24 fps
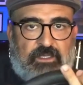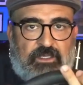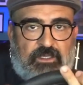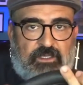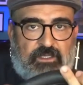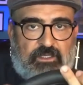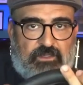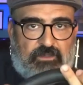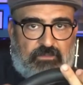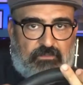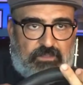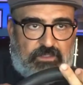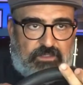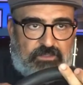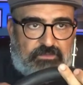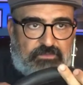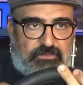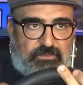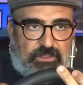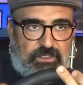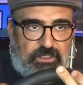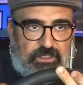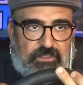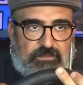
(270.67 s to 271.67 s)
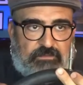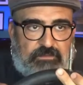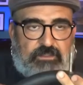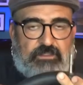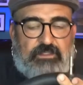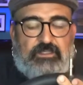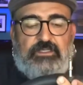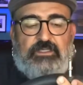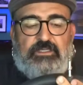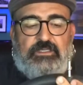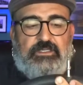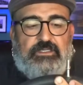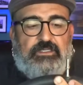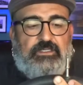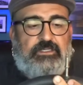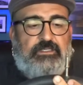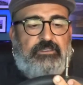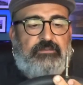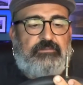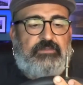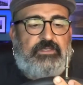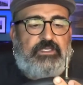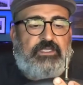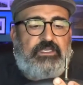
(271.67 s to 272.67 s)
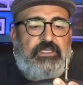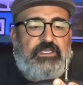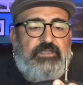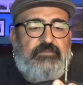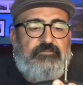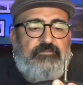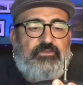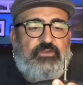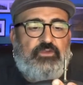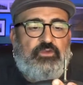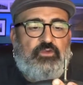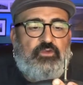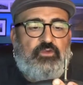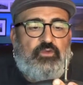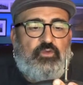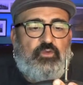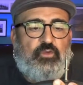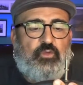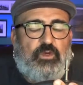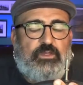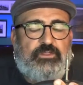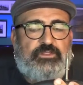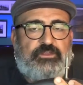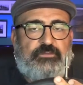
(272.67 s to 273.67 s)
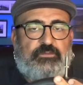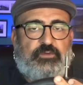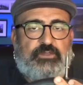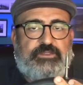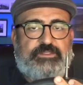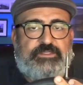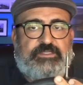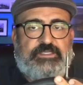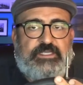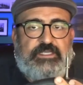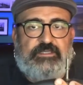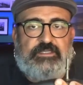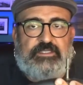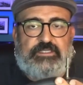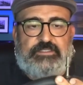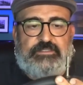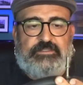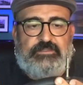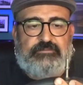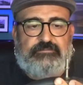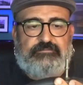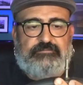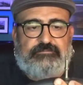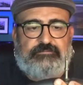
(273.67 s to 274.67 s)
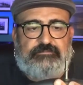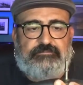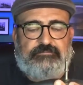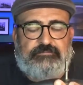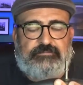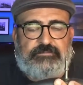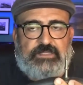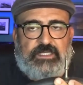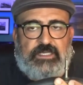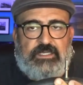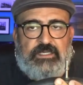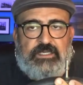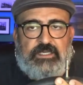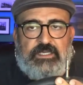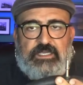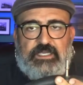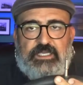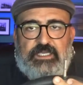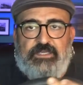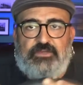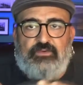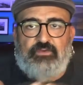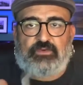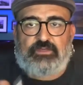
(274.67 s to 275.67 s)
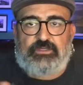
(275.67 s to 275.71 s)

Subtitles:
What else we got? If you want to put sealant in your